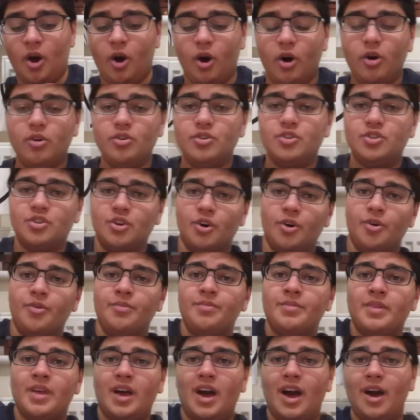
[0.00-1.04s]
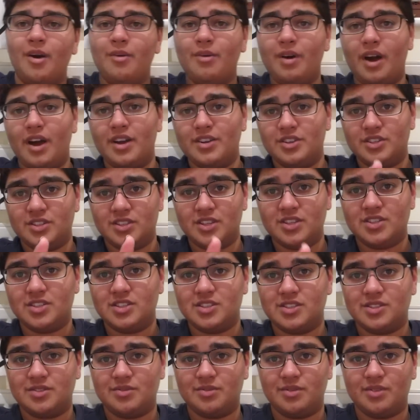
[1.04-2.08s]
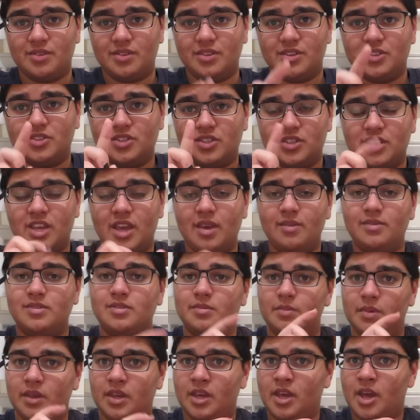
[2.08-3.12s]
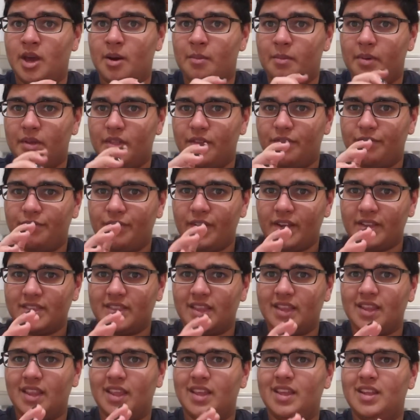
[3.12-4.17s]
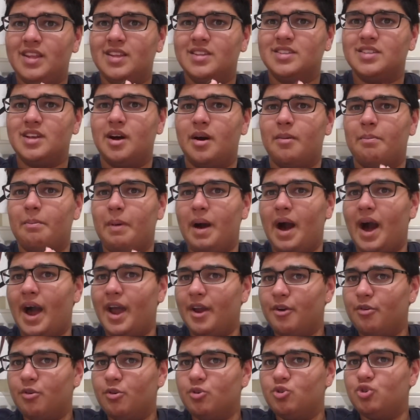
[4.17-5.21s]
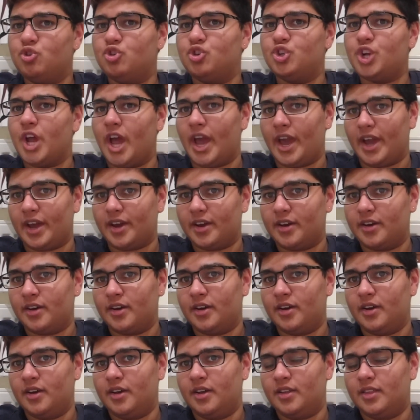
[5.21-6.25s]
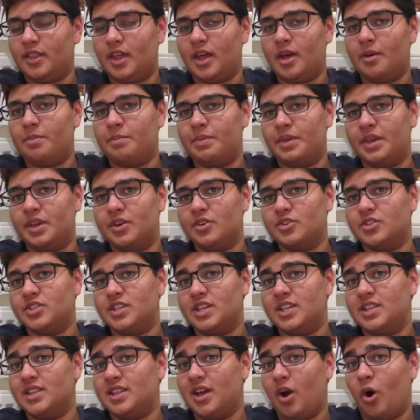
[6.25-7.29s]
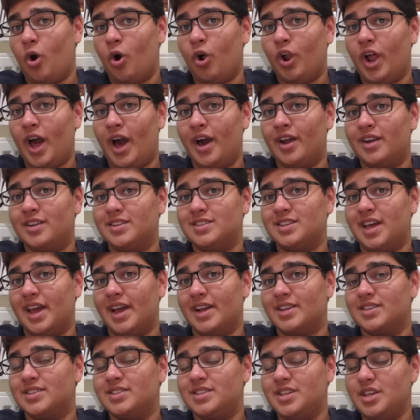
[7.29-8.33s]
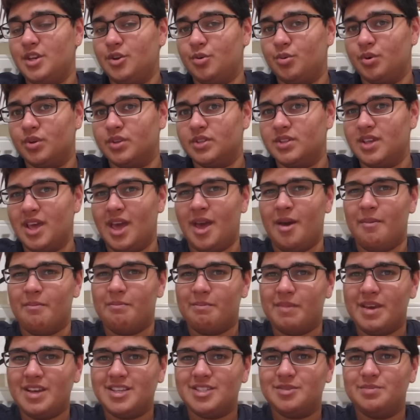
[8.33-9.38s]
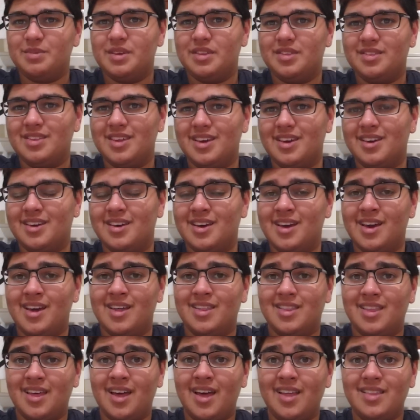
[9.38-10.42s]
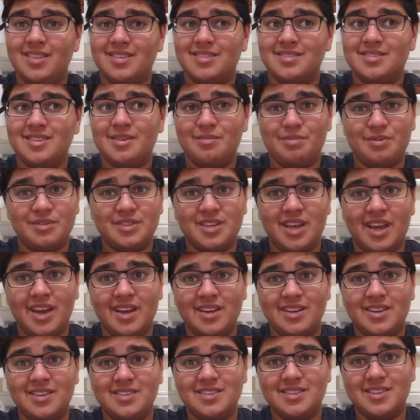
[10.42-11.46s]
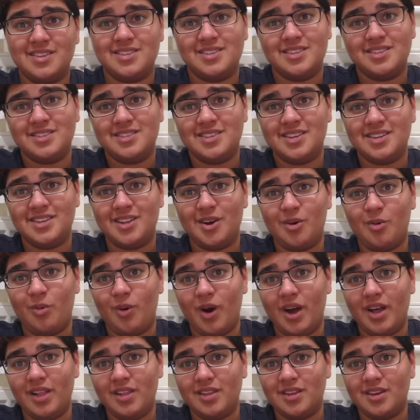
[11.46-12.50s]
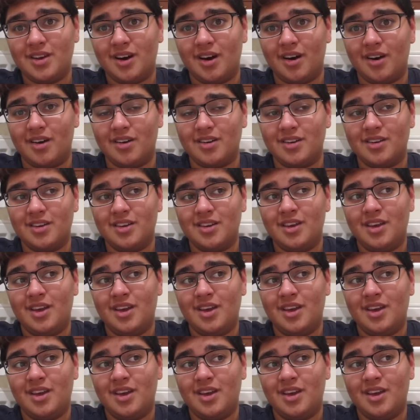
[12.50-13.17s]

Also, this just came to me, but the fact that it is a Pyrojack that appears in the all-out attack sequence makes me think that the protagonist is indeed a wild card.